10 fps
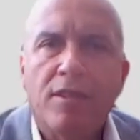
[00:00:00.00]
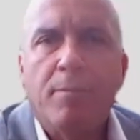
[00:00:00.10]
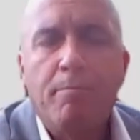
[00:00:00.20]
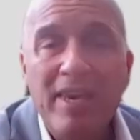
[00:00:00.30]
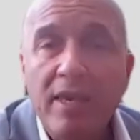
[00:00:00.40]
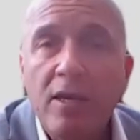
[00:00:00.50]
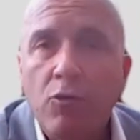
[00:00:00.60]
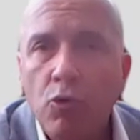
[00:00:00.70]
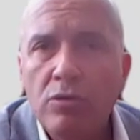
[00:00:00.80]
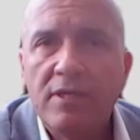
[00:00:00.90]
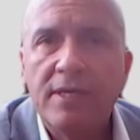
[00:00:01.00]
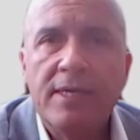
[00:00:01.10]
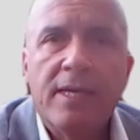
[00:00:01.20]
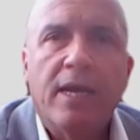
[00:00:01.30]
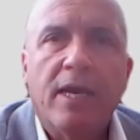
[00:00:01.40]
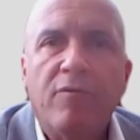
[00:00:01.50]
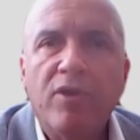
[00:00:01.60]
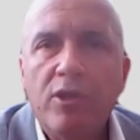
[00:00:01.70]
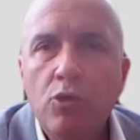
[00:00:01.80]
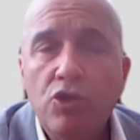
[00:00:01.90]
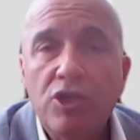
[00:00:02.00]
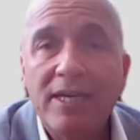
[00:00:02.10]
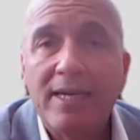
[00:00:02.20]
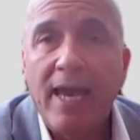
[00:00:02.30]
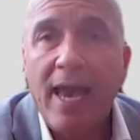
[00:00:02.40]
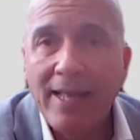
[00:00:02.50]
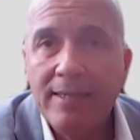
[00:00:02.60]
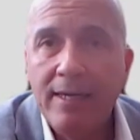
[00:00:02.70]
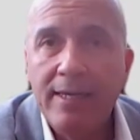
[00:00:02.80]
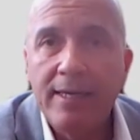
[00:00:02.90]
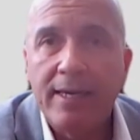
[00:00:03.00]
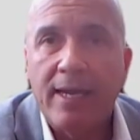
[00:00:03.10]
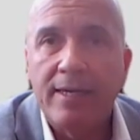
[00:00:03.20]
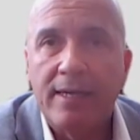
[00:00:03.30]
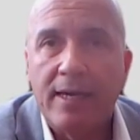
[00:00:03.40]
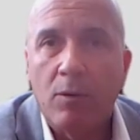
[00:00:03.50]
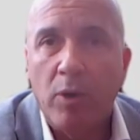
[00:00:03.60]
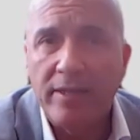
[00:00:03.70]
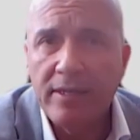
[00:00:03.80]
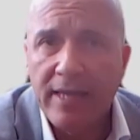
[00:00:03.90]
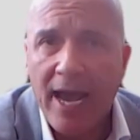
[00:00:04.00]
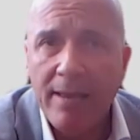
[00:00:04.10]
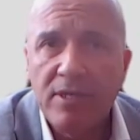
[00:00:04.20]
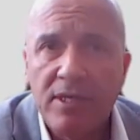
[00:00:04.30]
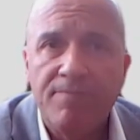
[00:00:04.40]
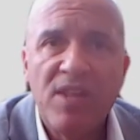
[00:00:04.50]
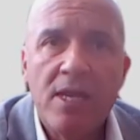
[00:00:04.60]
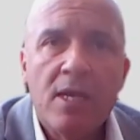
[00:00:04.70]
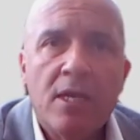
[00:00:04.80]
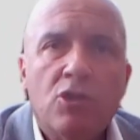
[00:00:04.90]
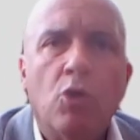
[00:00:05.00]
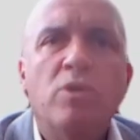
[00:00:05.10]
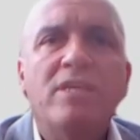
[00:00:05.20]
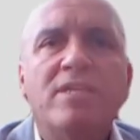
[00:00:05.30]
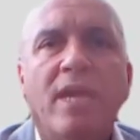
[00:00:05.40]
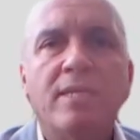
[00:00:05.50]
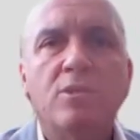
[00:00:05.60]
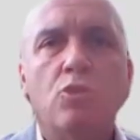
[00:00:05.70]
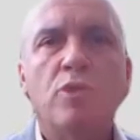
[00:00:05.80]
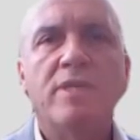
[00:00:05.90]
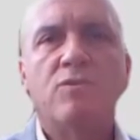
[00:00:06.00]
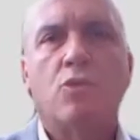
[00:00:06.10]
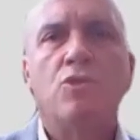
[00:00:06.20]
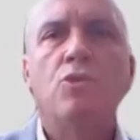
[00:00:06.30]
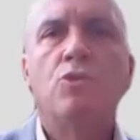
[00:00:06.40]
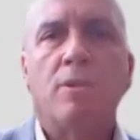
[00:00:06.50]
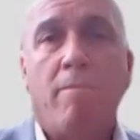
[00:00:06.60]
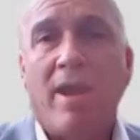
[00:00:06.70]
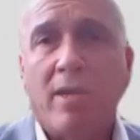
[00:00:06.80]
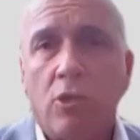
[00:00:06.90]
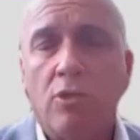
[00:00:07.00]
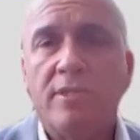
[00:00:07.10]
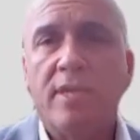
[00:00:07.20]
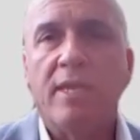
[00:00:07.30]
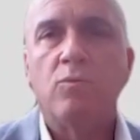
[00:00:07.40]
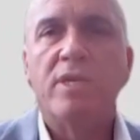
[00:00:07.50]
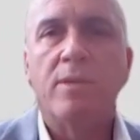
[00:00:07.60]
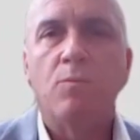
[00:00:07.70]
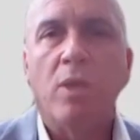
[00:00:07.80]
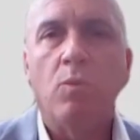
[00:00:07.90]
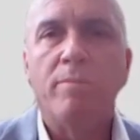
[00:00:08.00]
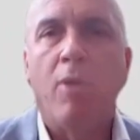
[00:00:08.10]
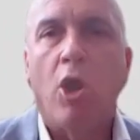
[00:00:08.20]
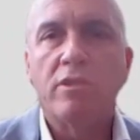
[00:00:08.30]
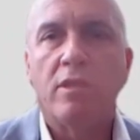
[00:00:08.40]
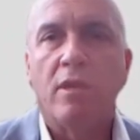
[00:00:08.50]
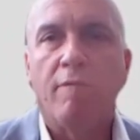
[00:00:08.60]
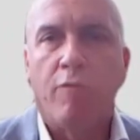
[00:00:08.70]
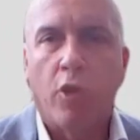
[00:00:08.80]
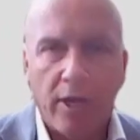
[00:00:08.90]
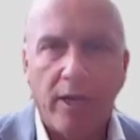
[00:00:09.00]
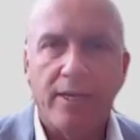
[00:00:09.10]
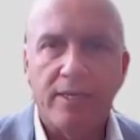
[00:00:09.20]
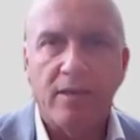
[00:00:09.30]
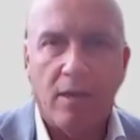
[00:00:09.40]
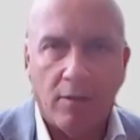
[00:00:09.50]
the picking route, reducing handling and waiting times. So we decided to introduce barcodes, and we bought a forklift